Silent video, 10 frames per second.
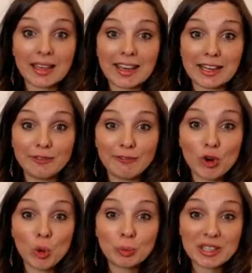can
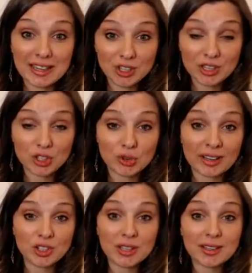inform teaching
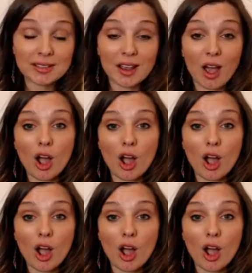strategies